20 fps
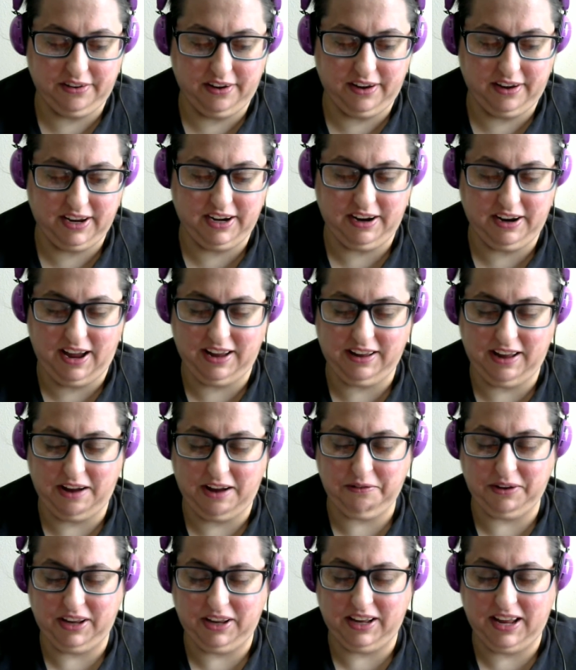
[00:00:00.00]
You know, I, I
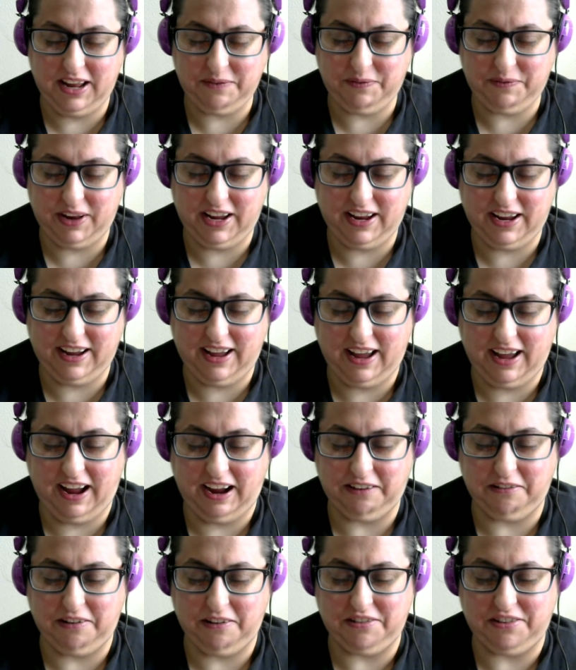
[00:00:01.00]
really like playing
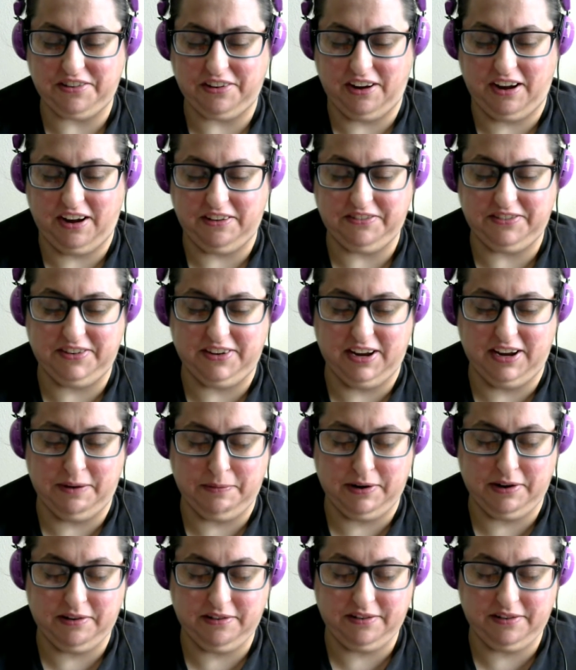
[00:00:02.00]
Kairosoft
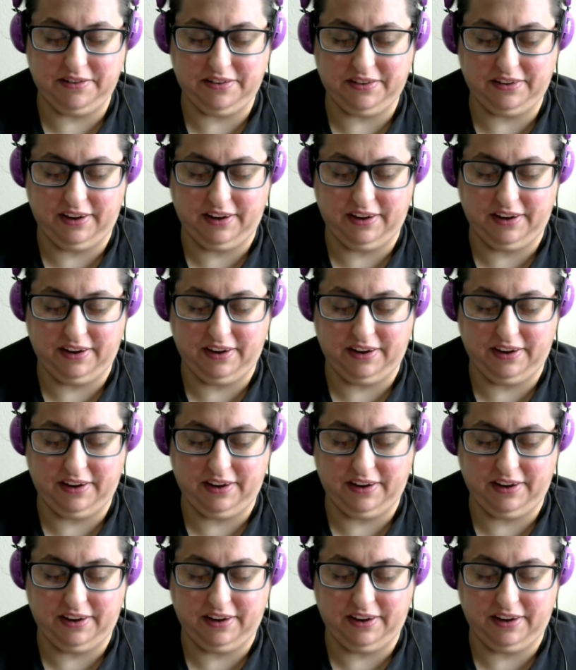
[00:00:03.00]
demos.